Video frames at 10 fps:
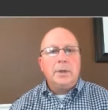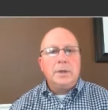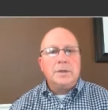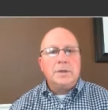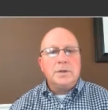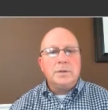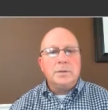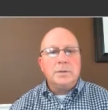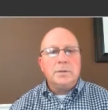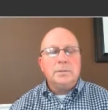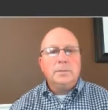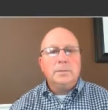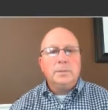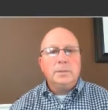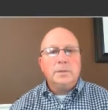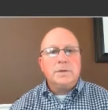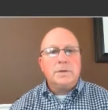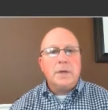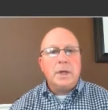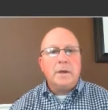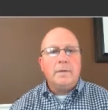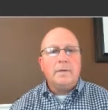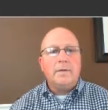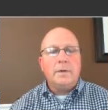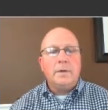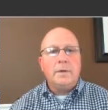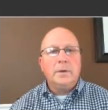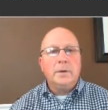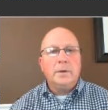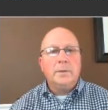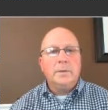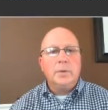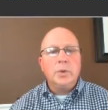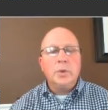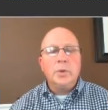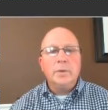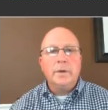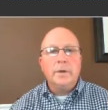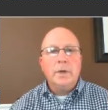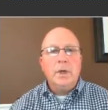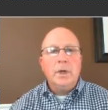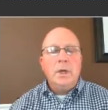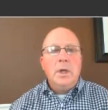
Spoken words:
needs to have a new refill.